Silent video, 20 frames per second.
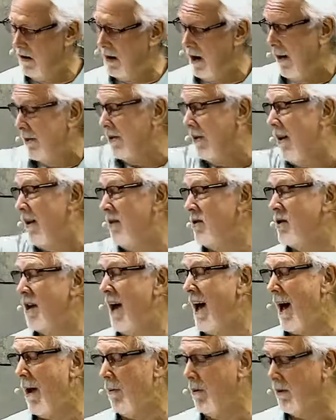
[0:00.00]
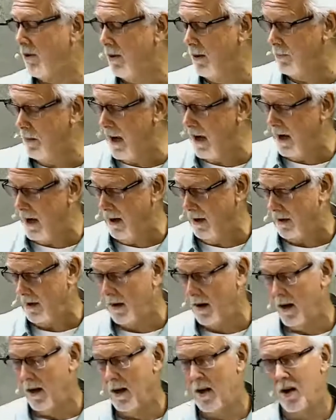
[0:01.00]
All she had was two pennies.
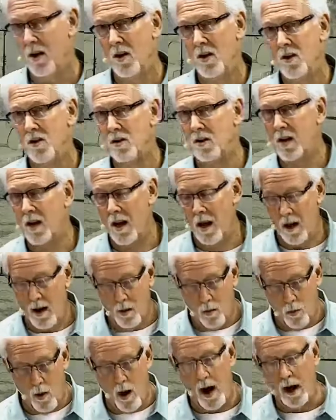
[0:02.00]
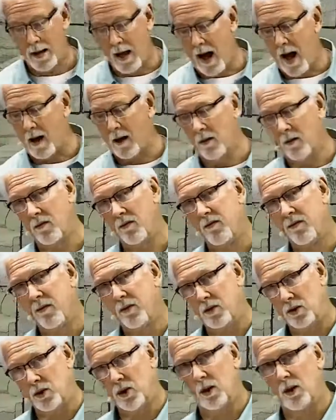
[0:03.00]
She walked out of
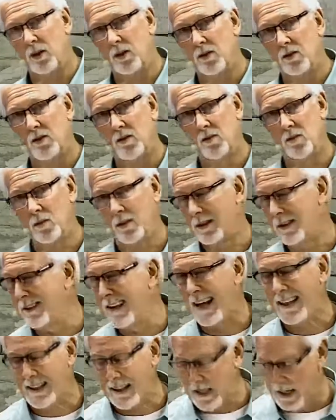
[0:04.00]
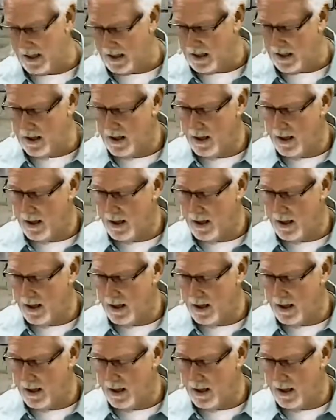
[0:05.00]
church with nothing.